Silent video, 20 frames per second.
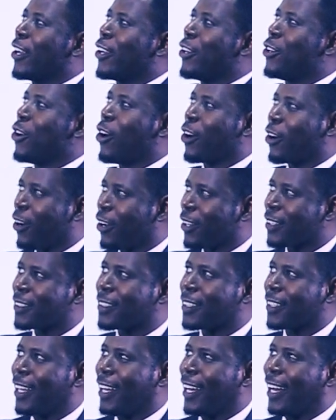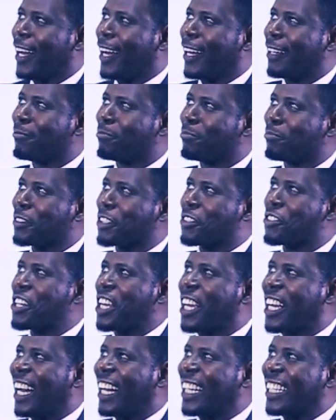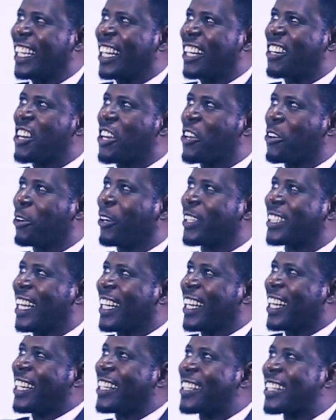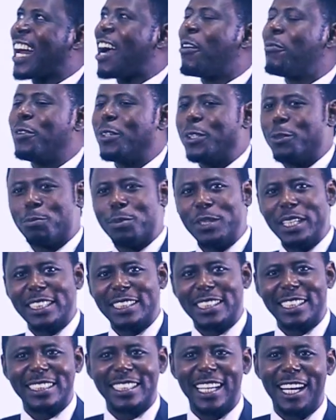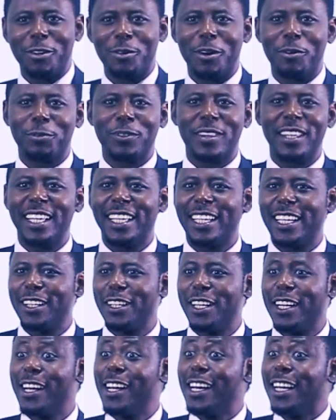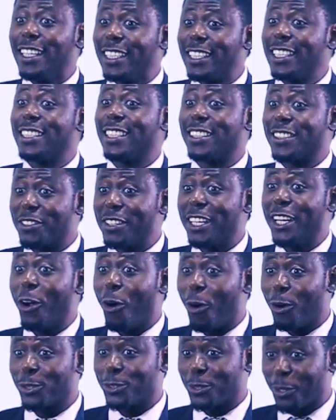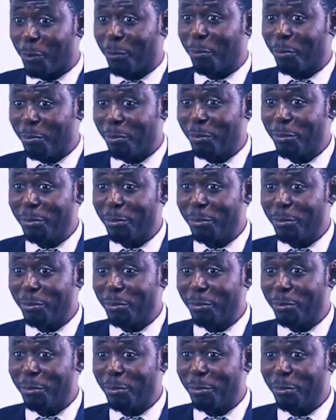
yogurt, uh, Greek, and then Greek yogurt, and then the raven brings it, and you are thinking, this is really awesome.